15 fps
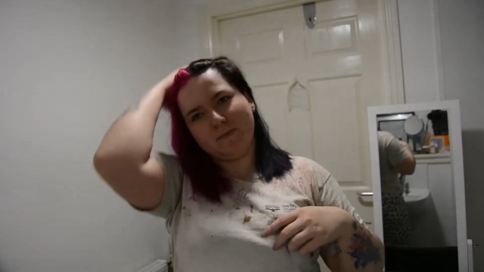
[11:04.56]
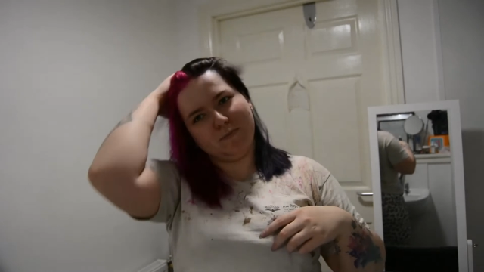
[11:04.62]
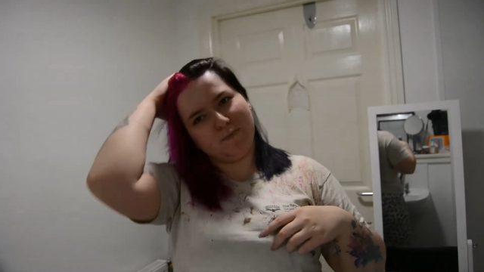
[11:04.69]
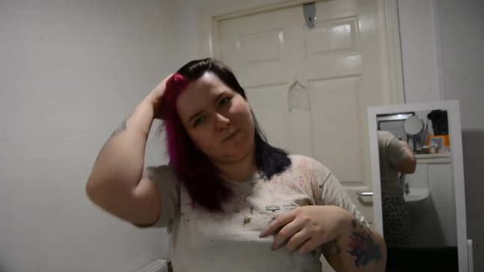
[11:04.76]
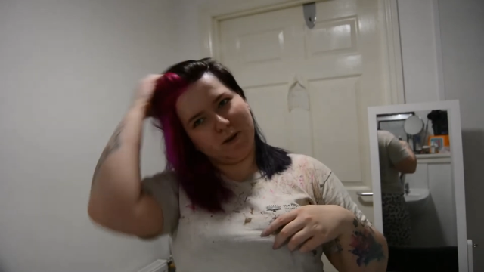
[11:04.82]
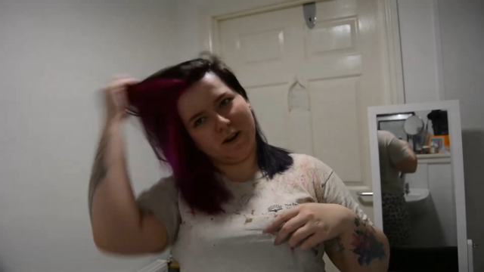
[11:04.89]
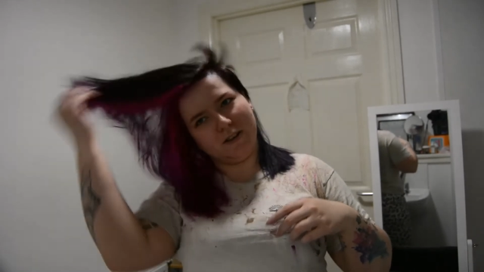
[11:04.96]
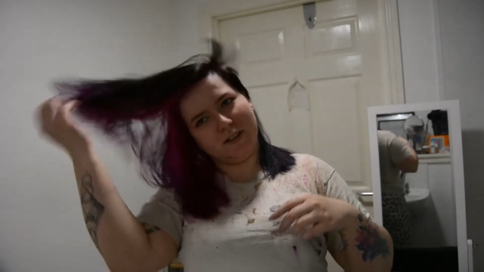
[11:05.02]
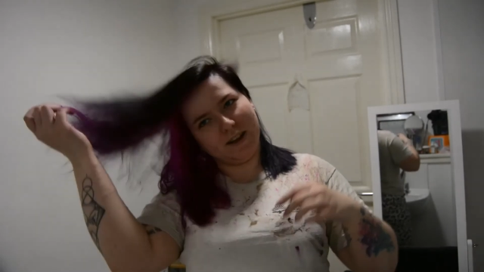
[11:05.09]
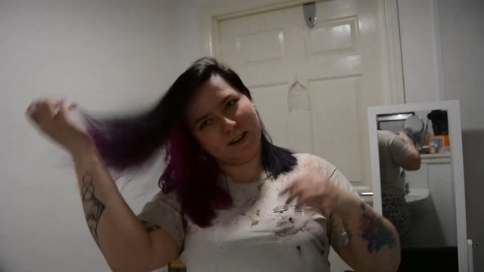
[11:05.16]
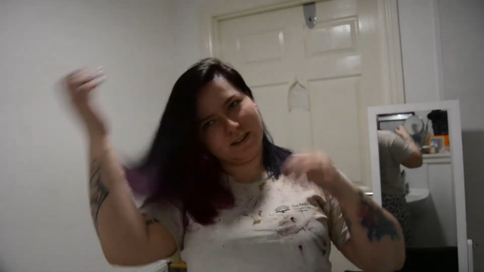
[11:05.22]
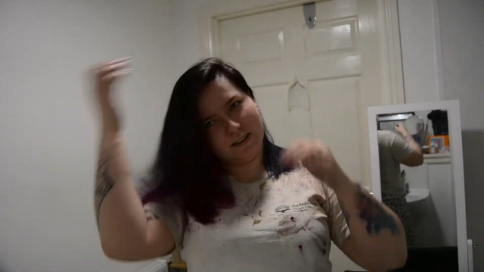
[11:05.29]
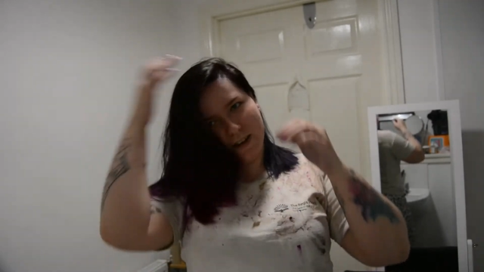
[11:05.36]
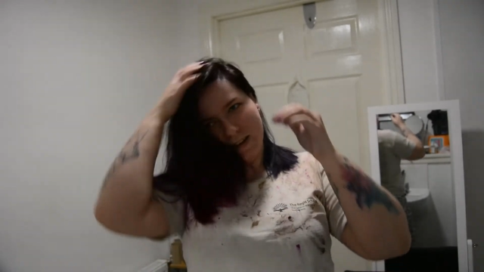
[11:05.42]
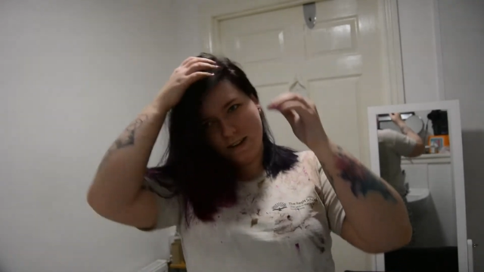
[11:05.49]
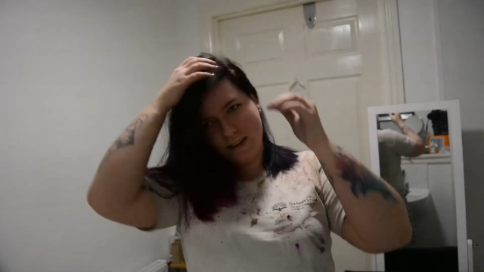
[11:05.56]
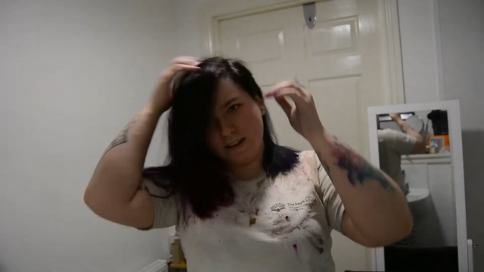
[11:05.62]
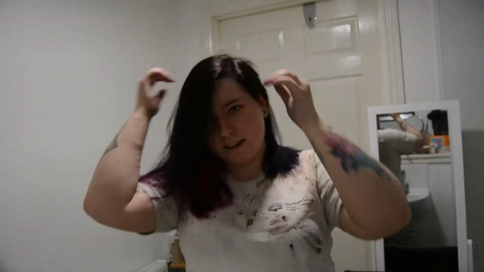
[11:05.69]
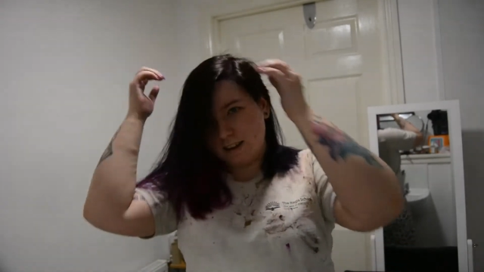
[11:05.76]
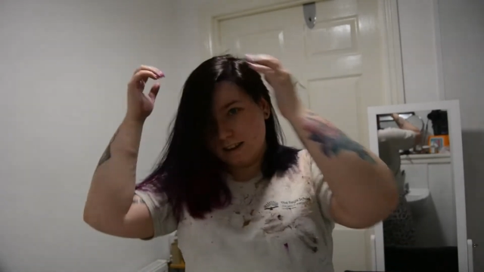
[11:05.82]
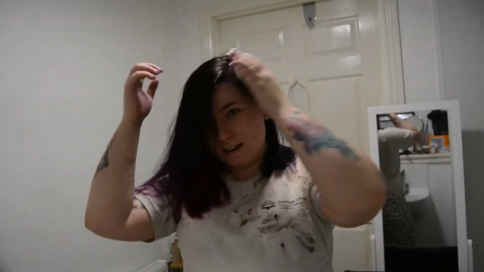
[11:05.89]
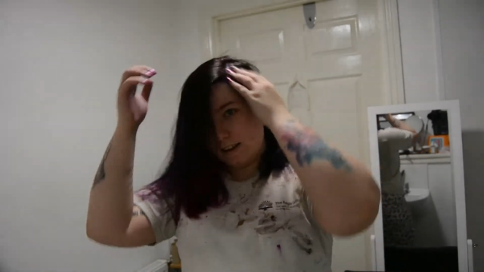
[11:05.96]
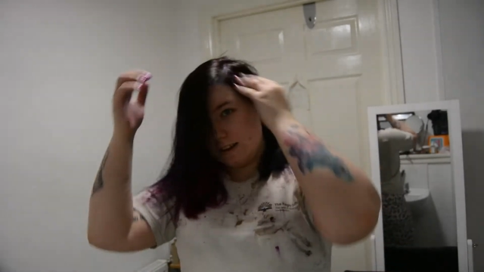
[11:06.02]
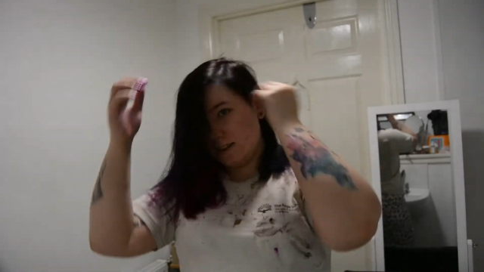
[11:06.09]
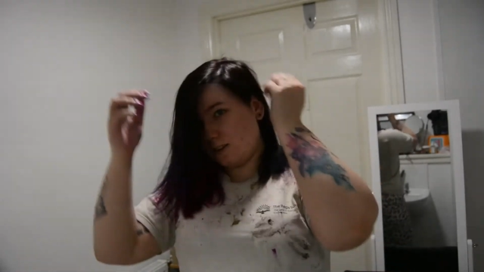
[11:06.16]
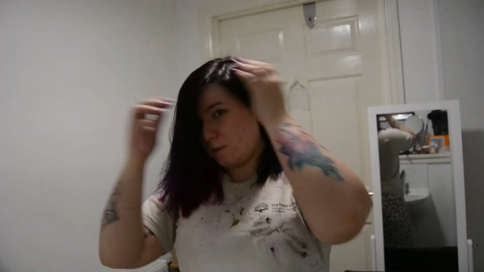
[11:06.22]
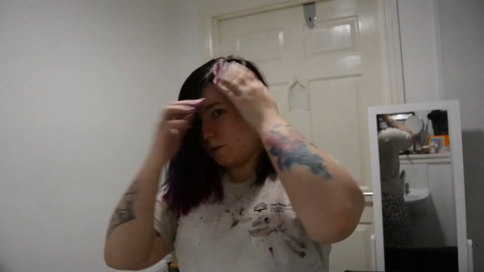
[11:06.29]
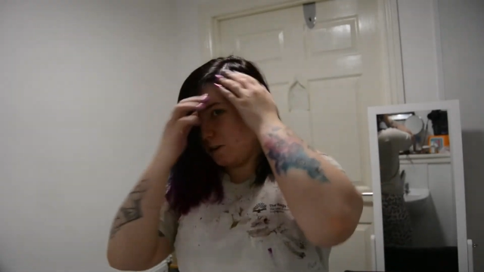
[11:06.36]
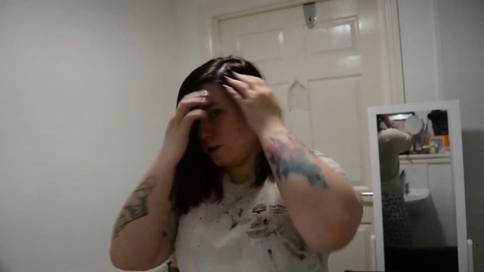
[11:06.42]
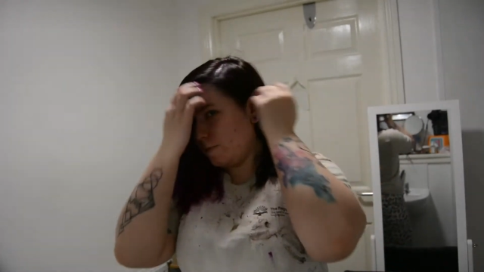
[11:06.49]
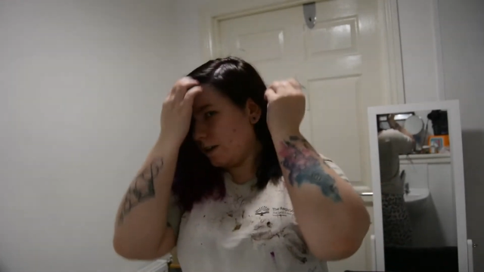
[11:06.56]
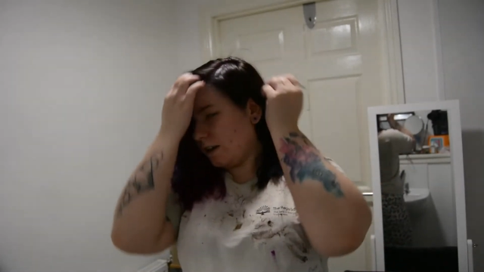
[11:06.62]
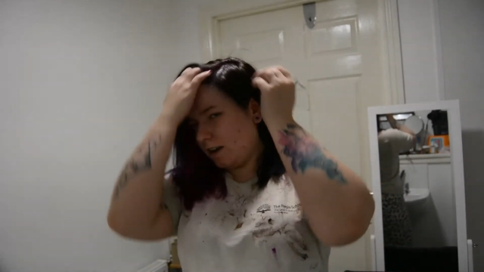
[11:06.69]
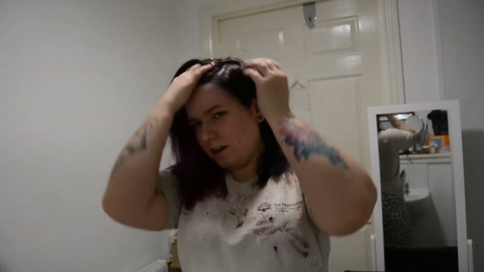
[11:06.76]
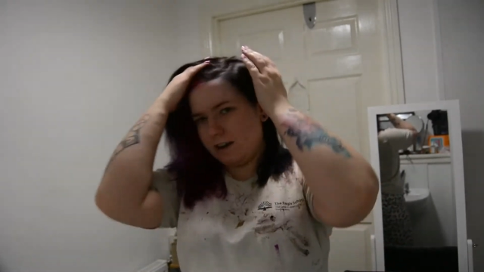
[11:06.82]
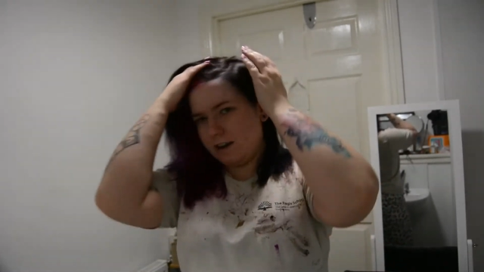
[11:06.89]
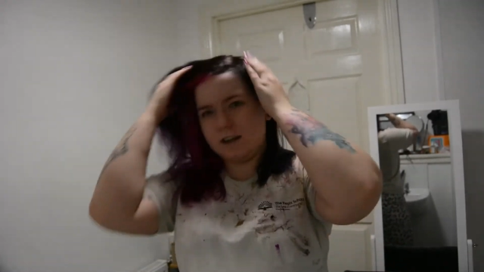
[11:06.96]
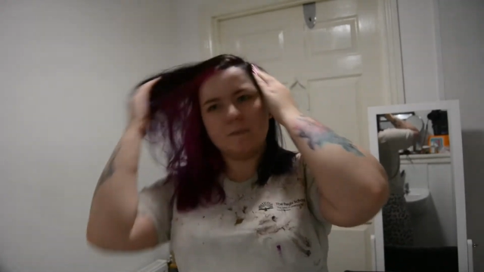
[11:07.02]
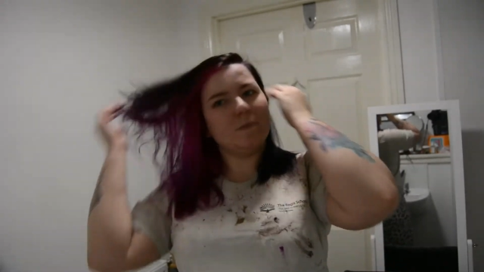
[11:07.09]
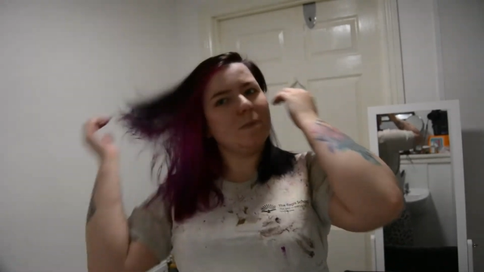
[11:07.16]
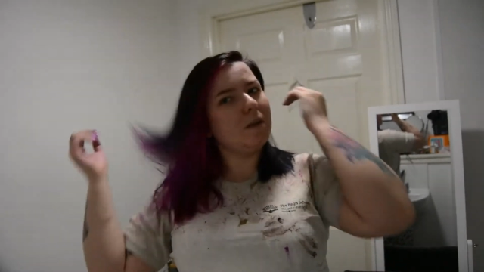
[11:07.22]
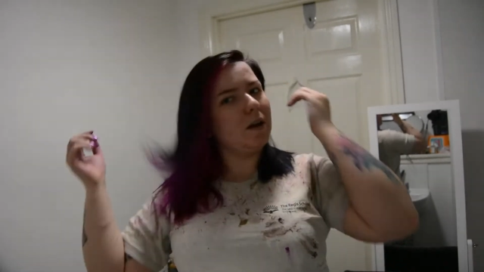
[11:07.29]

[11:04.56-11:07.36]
part that side. So I'm going to be cutting it.